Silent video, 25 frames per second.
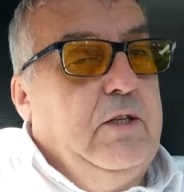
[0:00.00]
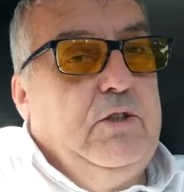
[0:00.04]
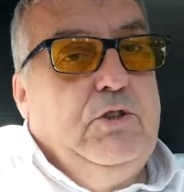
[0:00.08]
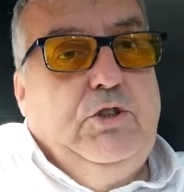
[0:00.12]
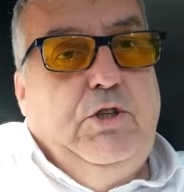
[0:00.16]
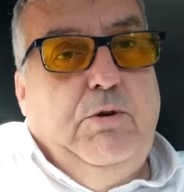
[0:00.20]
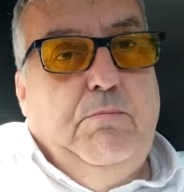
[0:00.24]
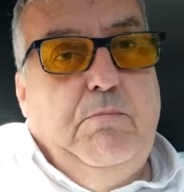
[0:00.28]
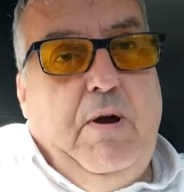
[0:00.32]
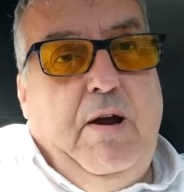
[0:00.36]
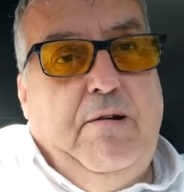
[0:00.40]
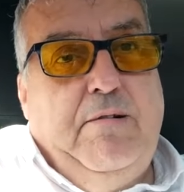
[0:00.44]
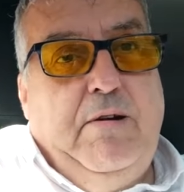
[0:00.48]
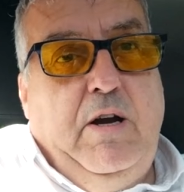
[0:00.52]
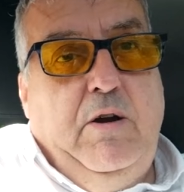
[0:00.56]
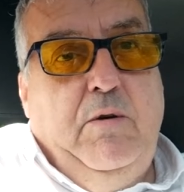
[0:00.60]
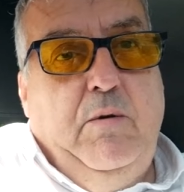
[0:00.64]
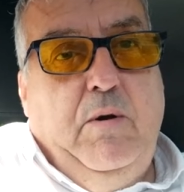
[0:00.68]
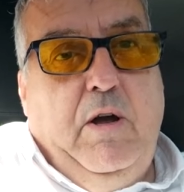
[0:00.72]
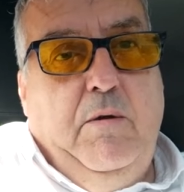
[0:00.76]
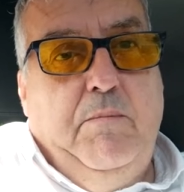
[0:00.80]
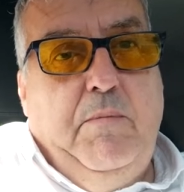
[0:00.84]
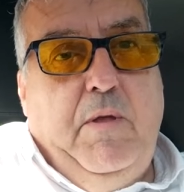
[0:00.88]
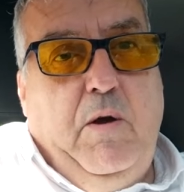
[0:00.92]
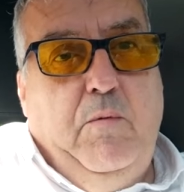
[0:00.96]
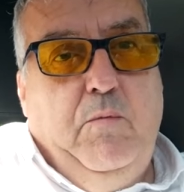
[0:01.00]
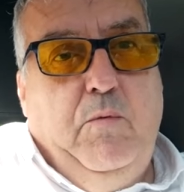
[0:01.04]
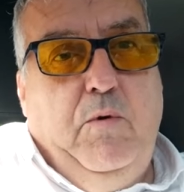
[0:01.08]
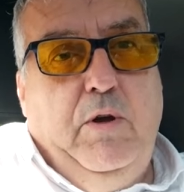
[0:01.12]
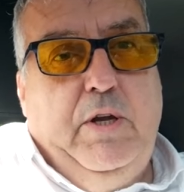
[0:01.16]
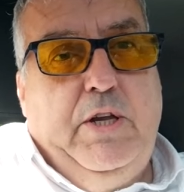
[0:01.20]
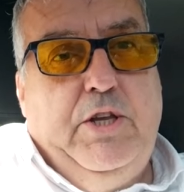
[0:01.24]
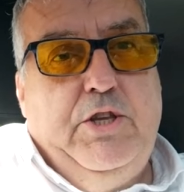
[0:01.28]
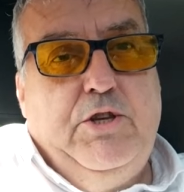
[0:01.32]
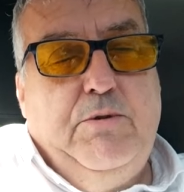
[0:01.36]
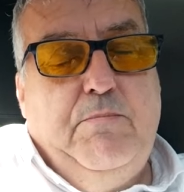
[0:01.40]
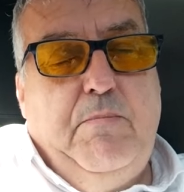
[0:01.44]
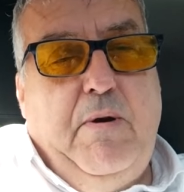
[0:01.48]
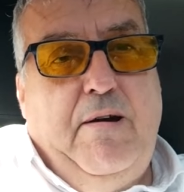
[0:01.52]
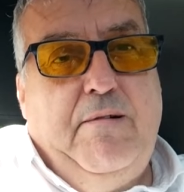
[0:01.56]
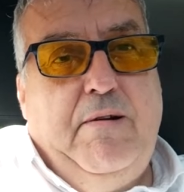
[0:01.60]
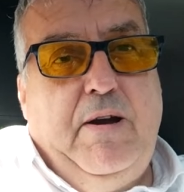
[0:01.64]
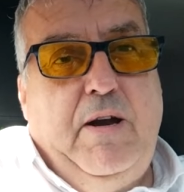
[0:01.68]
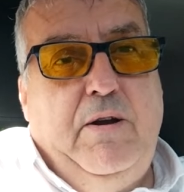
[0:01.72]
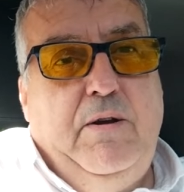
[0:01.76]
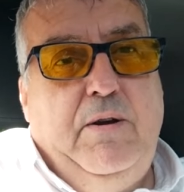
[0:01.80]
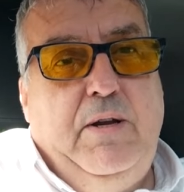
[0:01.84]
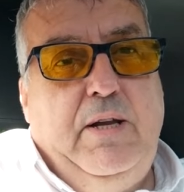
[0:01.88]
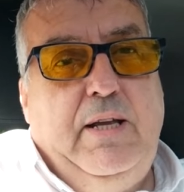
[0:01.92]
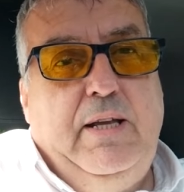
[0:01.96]
Tomorrow I'm not working
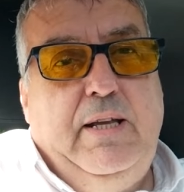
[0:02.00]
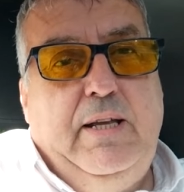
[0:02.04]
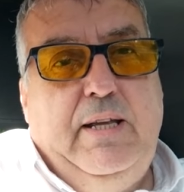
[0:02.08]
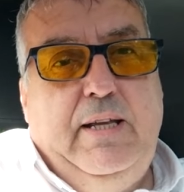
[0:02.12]
tomorrow.